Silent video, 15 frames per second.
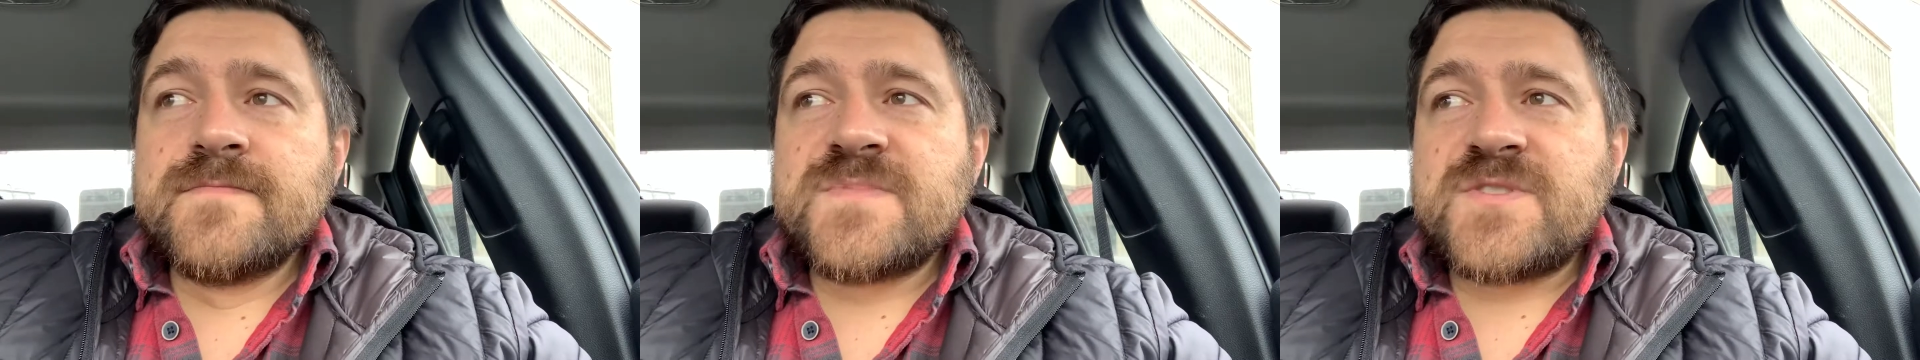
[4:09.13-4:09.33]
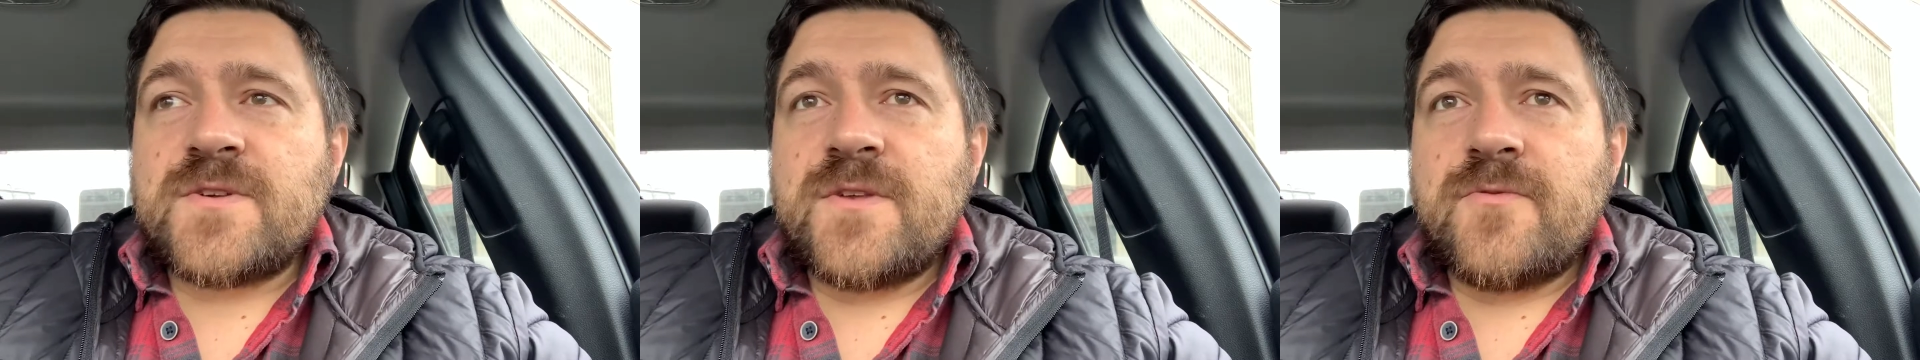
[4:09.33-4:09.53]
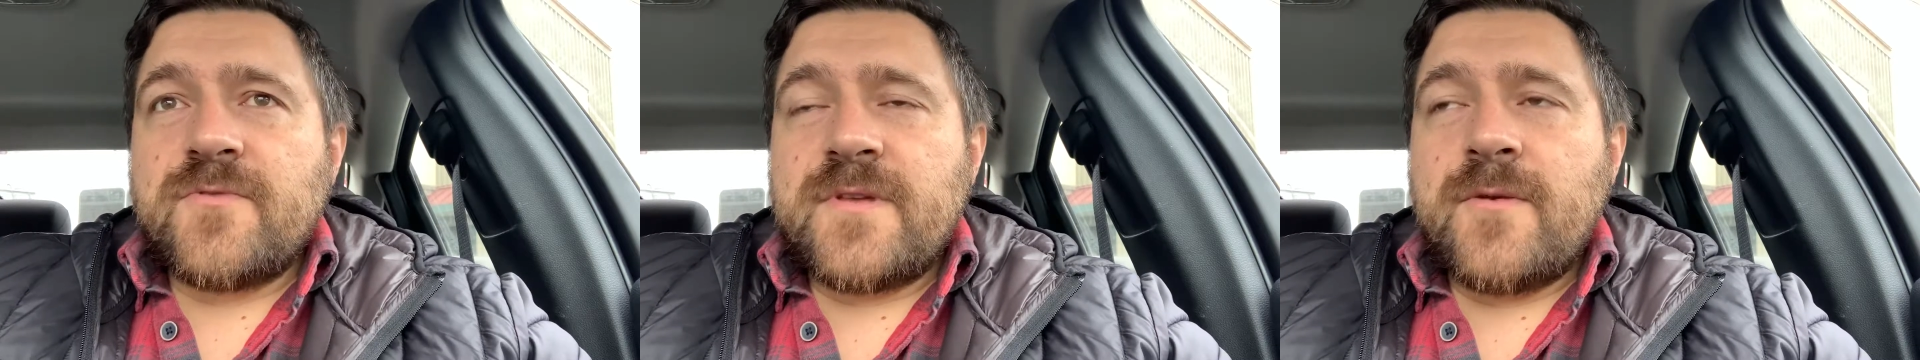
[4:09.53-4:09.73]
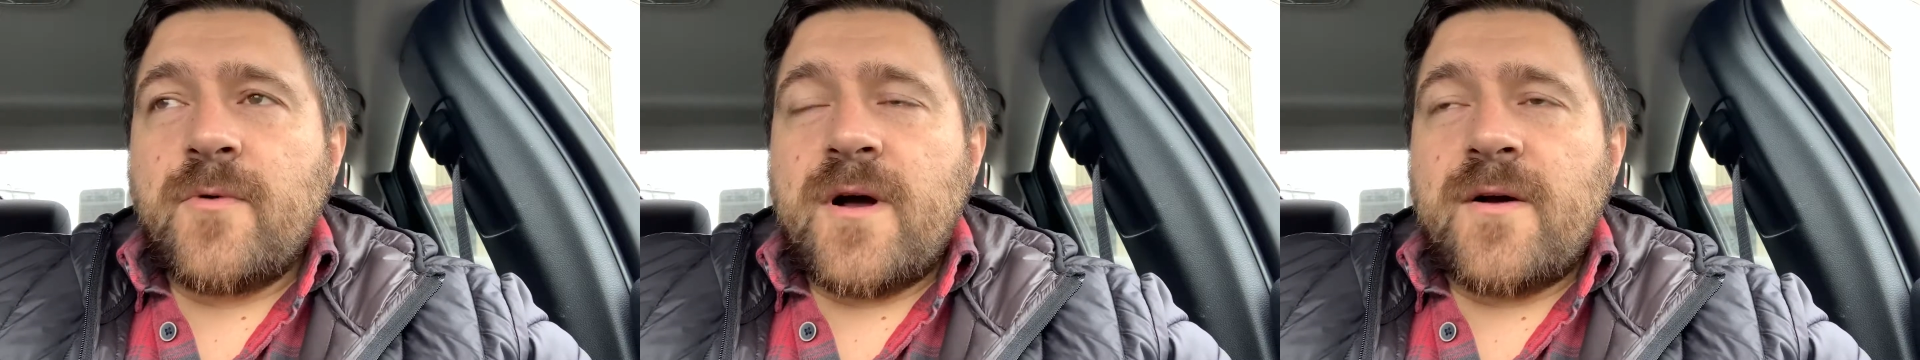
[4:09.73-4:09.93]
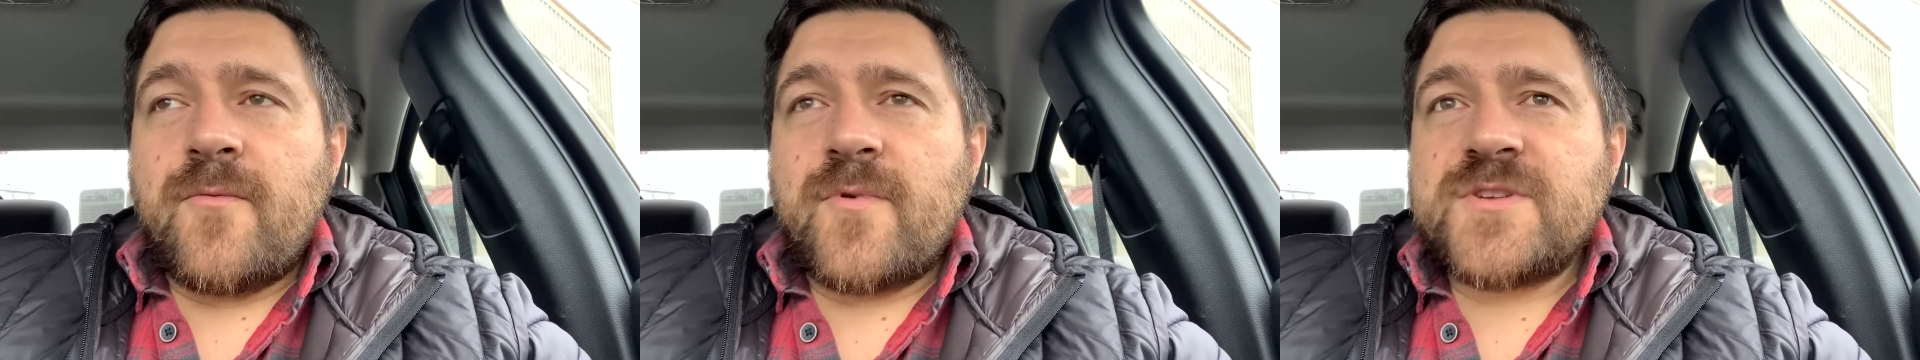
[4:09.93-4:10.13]
So you really
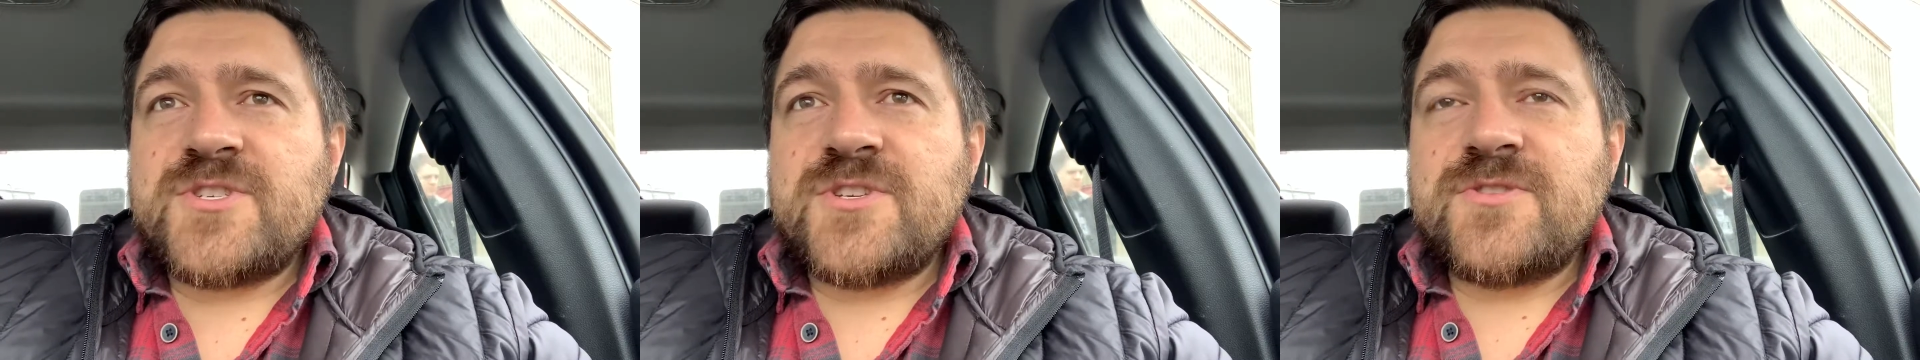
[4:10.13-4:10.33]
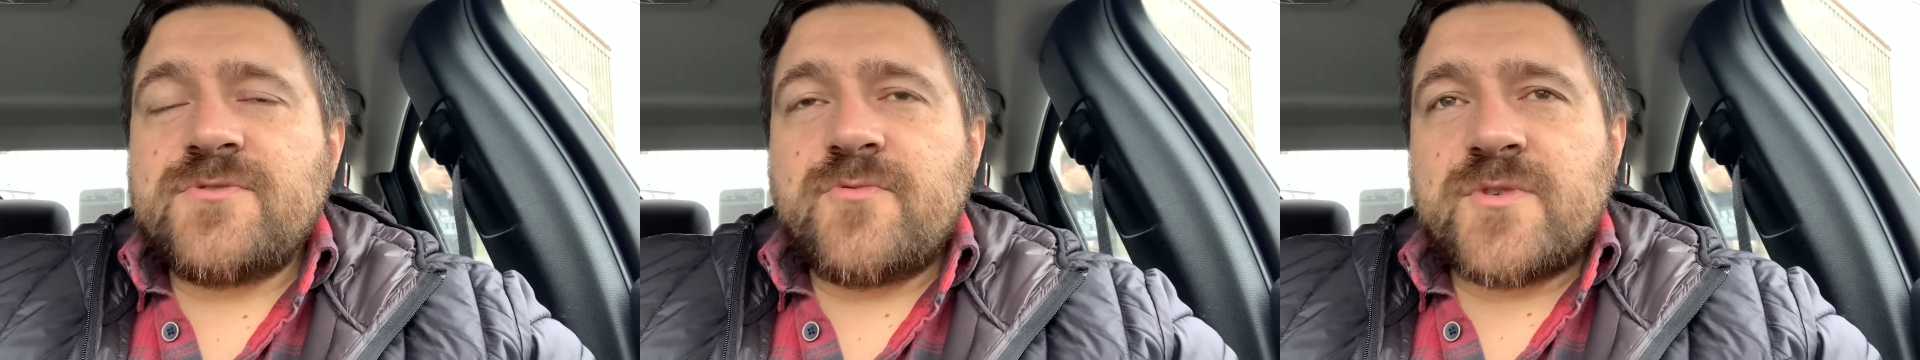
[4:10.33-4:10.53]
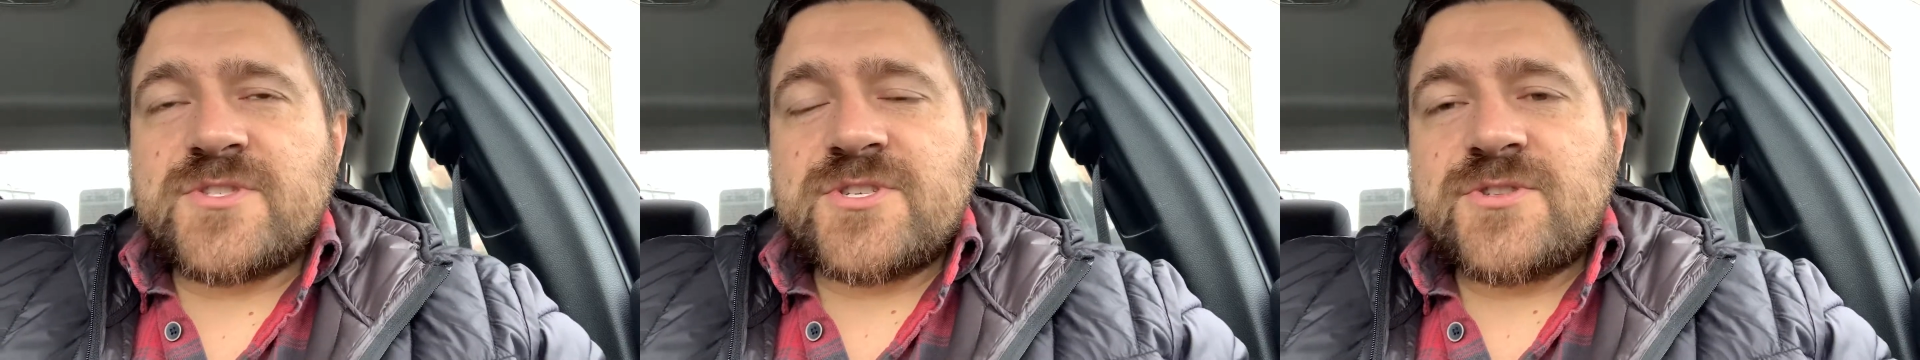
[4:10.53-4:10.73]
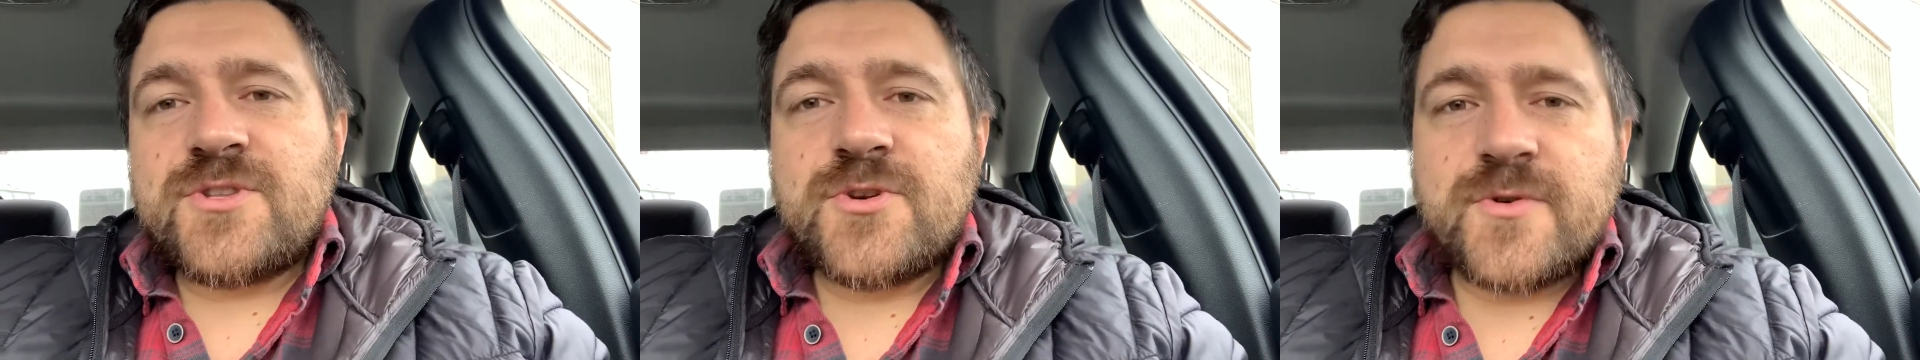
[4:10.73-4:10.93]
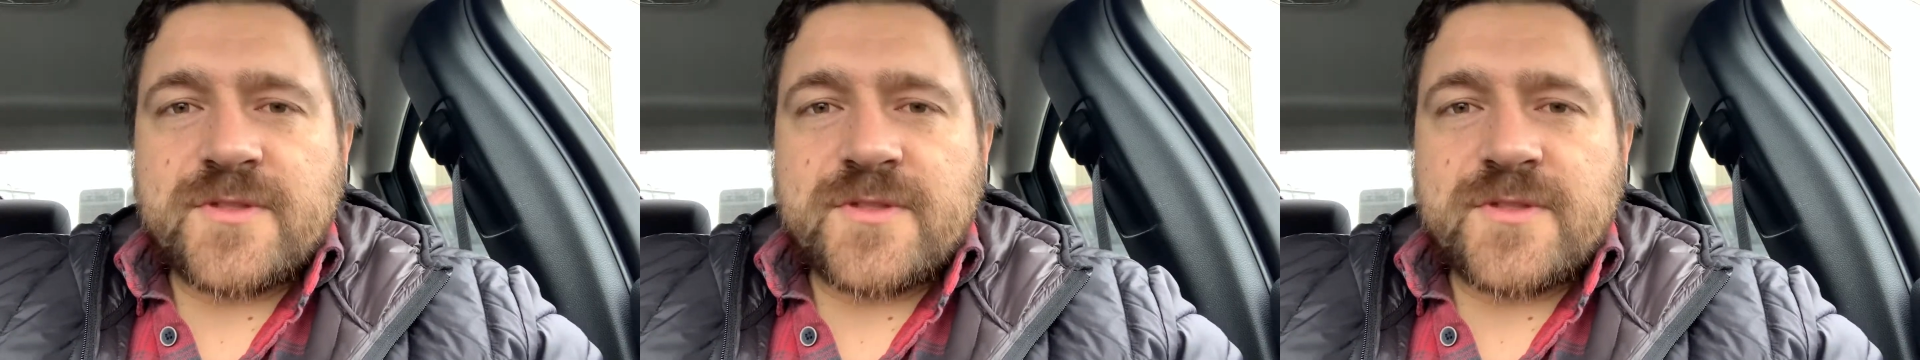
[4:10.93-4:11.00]
want what you do